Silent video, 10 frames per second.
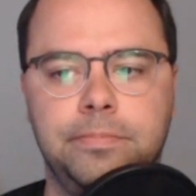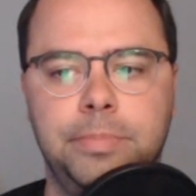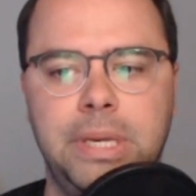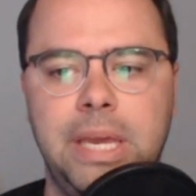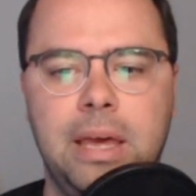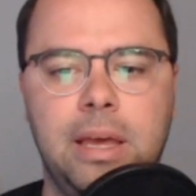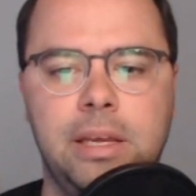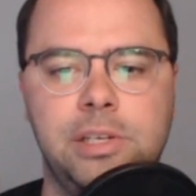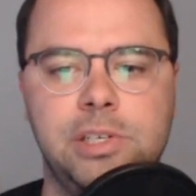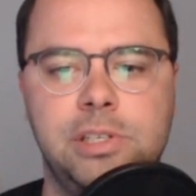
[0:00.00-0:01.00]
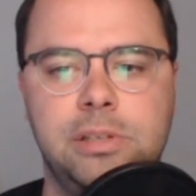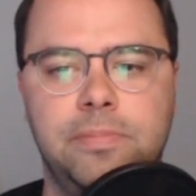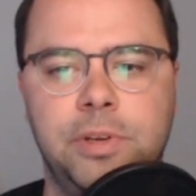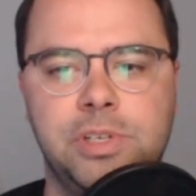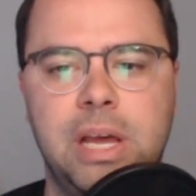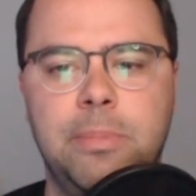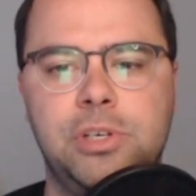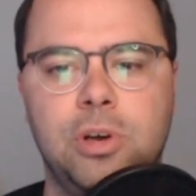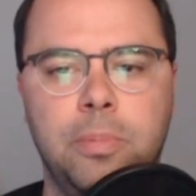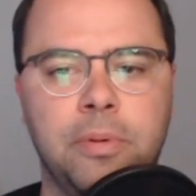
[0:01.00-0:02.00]
yeah, there's not much
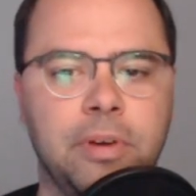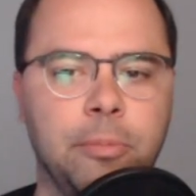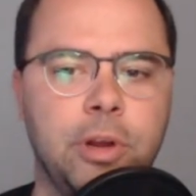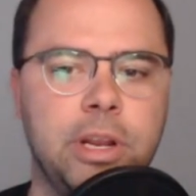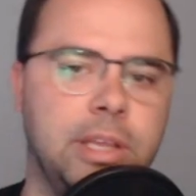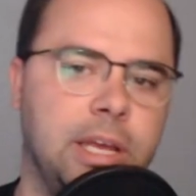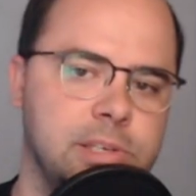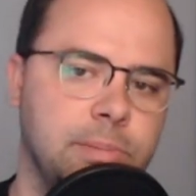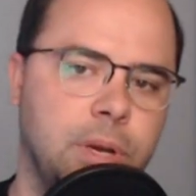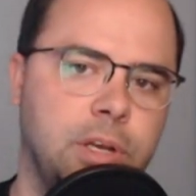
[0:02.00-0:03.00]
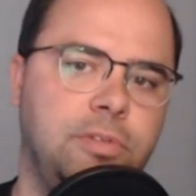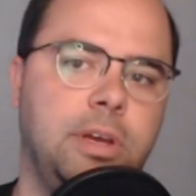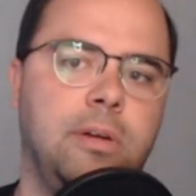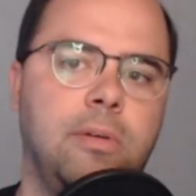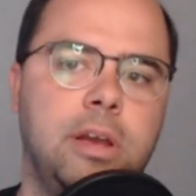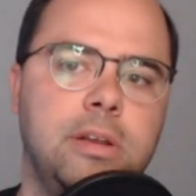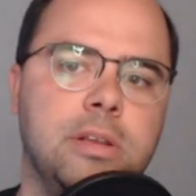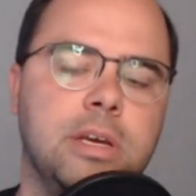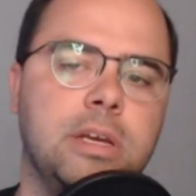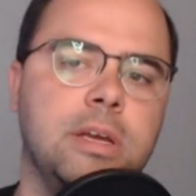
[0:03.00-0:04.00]
hope if I'm reading that as a Bucks fan, right?
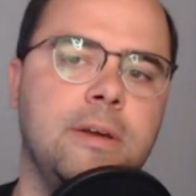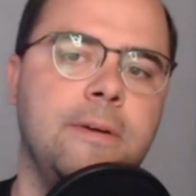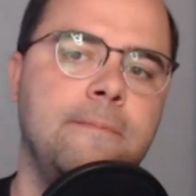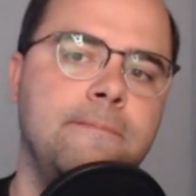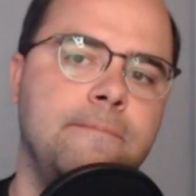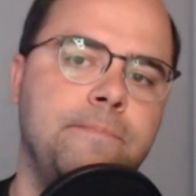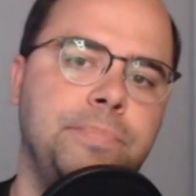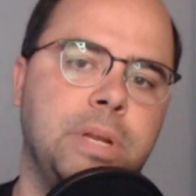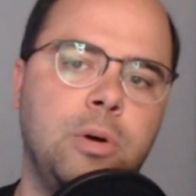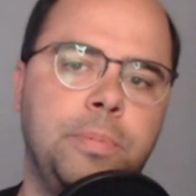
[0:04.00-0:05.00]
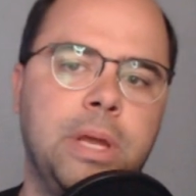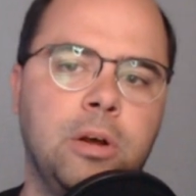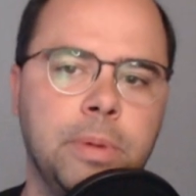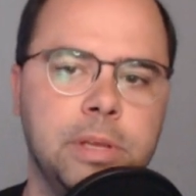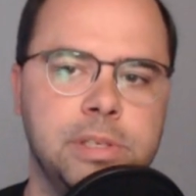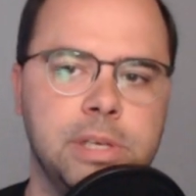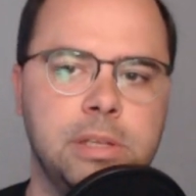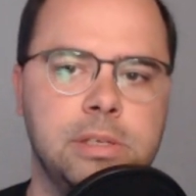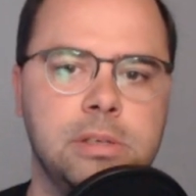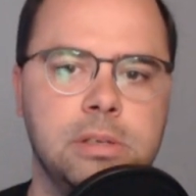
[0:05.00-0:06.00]
Like, and I hope that all made
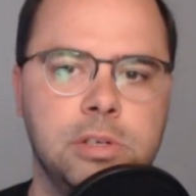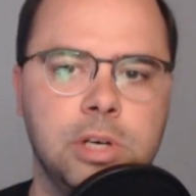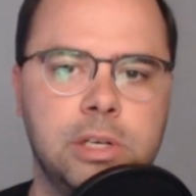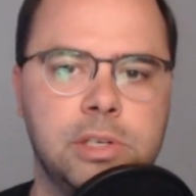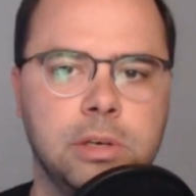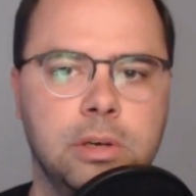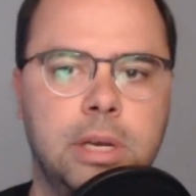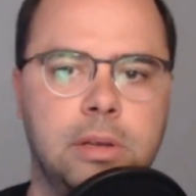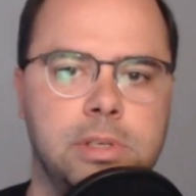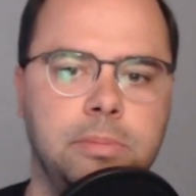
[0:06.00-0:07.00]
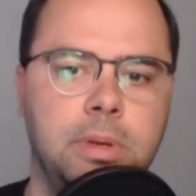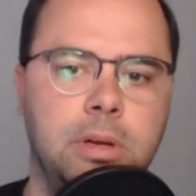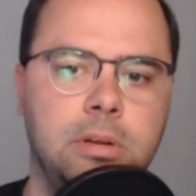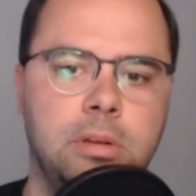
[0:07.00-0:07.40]
sense. I tried to slow it down some there,